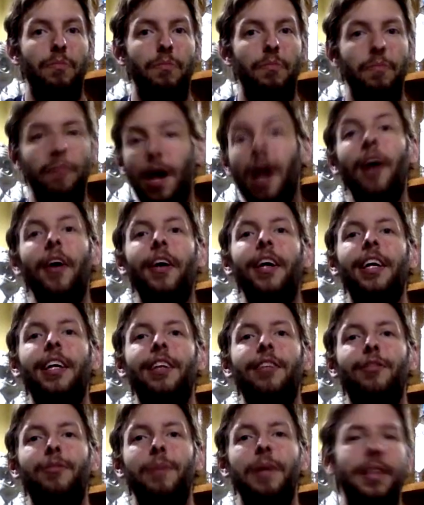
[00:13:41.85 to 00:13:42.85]
marry
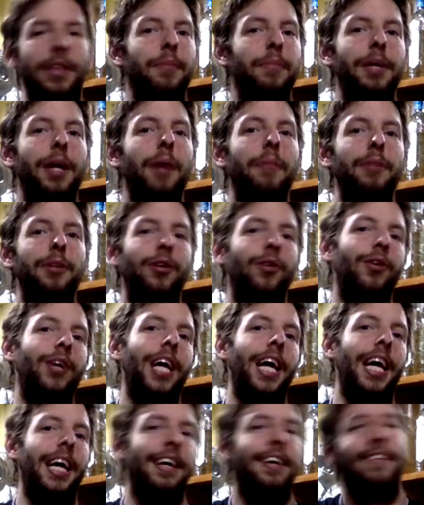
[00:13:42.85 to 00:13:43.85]
Elizabeth and become the new
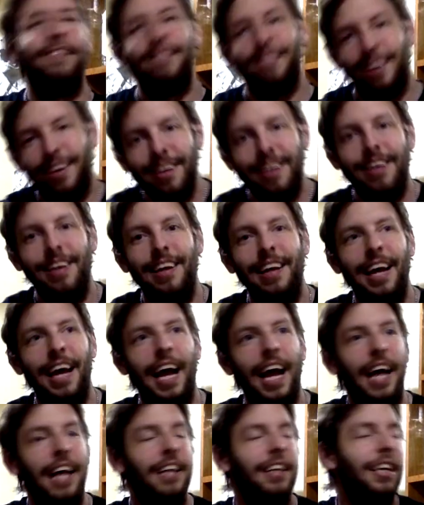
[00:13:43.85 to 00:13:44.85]
king?
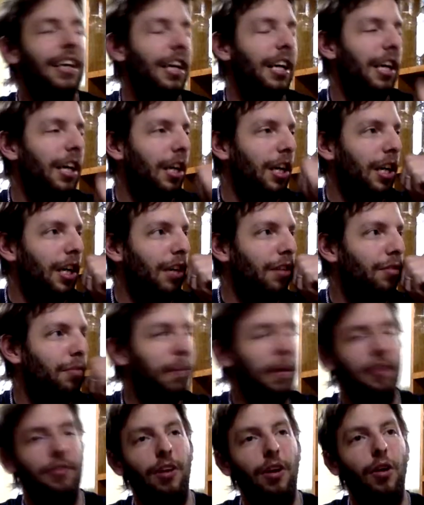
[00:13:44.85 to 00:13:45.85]
And he
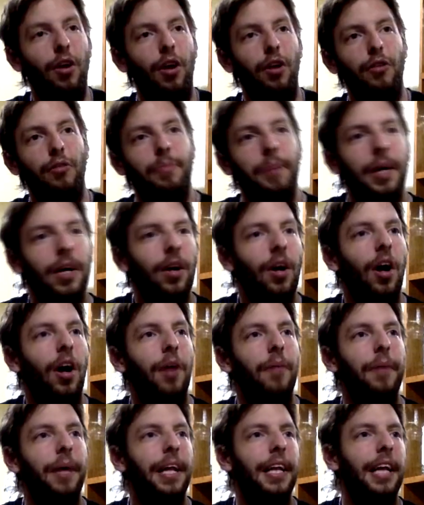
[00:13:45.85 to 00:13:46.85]
spits out all his beer
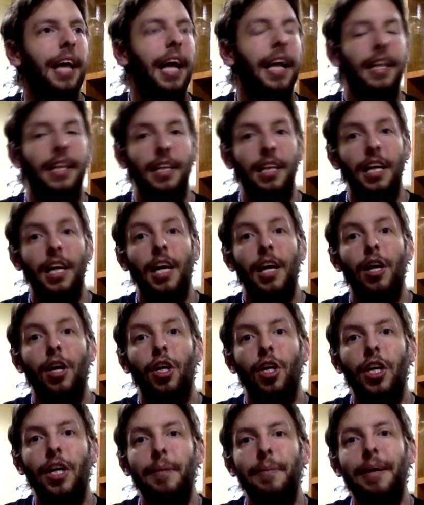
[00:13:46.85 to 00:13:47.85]
on him. And
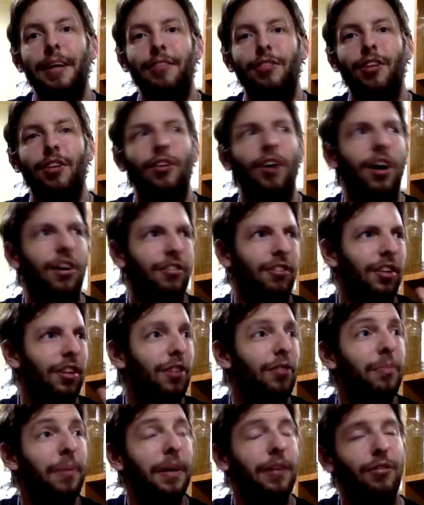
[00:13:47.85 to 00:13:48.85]
he basically talks, and
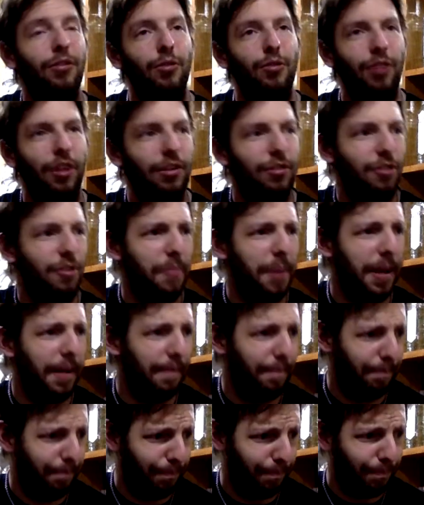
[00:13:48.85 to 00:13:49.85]
this makes no sense to me.
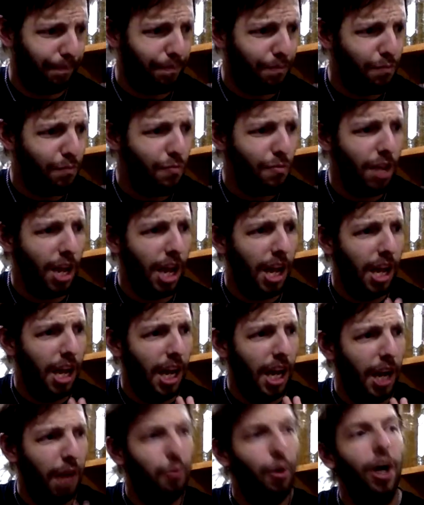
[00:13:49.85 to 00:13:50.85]

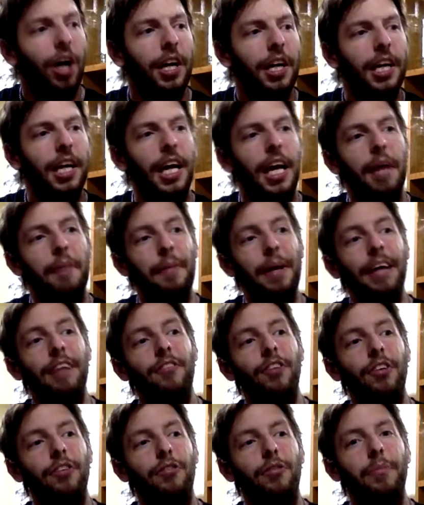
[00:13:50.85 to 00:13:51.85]
Well, it makes
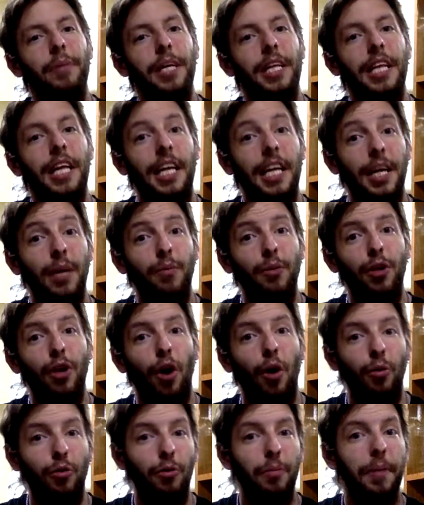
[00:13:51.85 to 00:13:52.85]
sense to me that he would
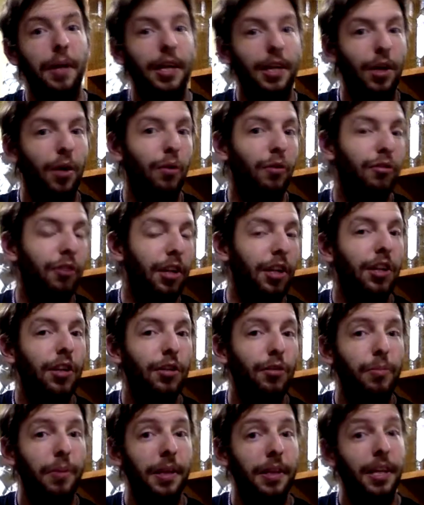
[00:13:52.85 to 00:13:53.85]
go to Meliodas and
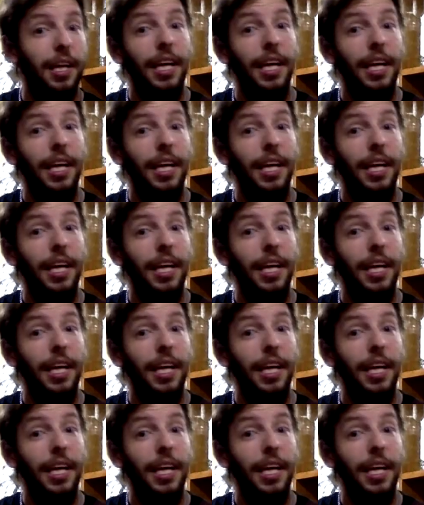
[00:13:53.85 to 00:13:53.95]
Elizabeth.